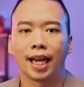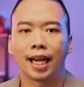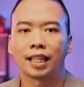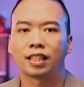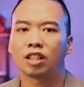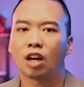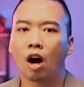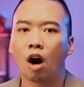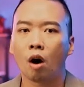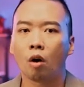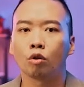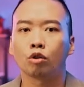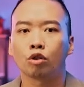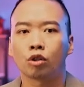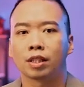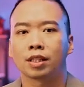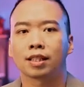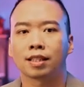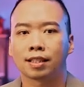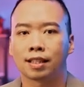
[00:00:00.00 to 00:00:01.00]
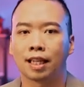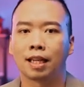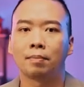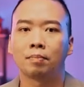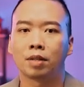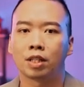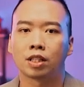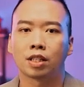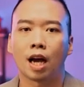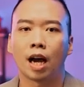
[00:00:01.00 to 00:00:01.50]
Its ultra
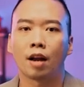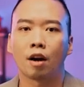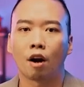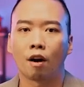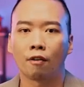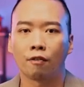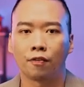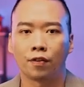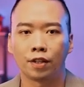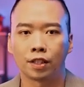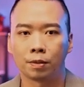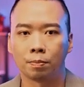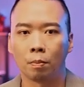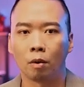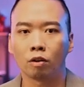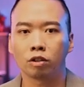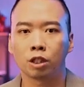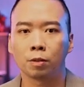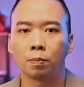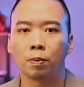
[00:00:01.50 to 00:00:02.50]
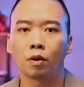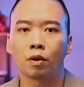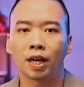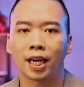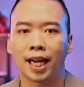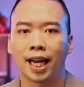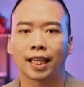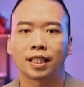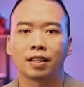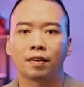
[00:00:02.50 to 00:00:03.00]
slim design offers multiple
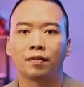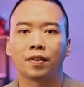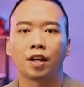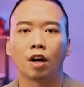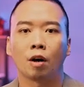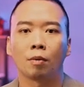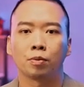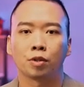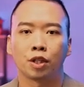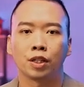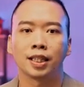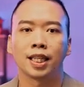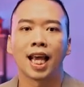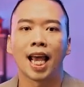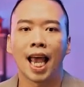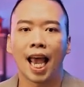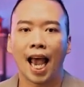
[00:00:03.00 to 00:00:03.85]
connectivity options